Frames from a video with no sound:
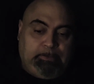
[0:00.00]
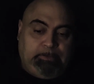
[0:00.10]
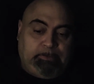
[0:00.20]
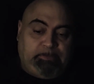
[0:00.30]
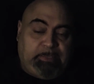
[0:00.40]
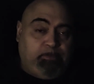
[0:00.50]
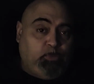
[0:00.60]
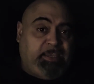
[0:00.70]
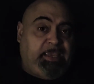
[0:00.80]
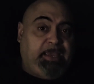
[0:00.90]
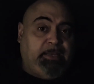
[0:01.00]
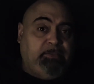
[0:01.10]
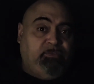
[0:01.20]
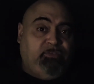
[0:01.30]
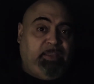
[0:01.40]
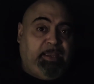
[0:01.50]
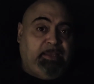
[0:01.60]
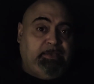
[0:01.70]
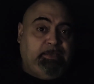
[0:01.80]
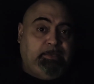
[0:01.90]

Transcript: Sometimes we can't understand